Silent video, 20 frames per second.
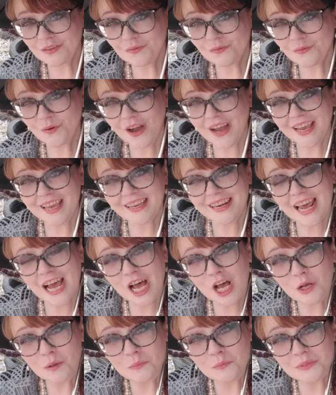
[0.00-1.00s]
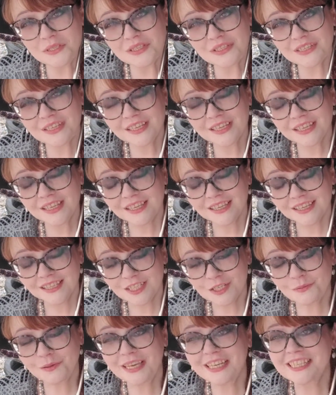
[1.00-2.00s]
why it helps
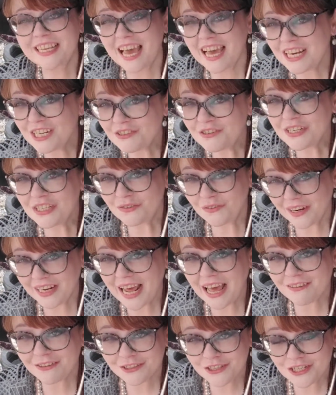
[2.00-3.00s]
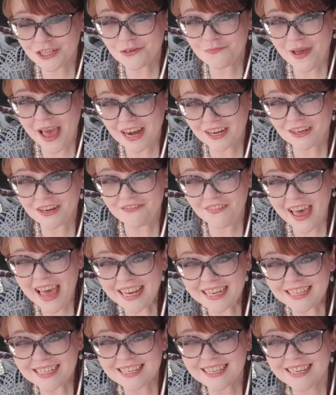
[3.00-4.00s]
to play Tetris right after a traumatic
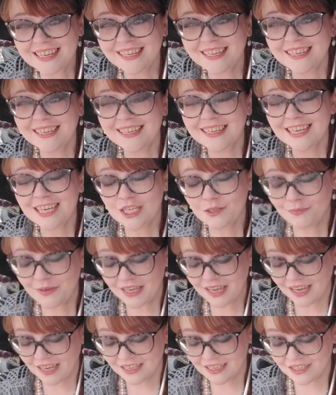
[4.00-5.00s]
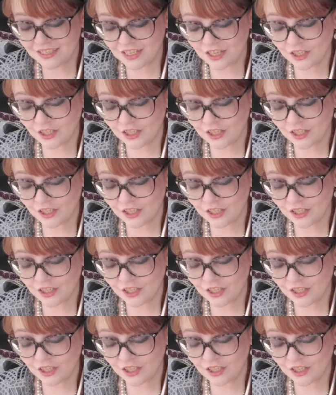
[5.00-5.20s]
event is because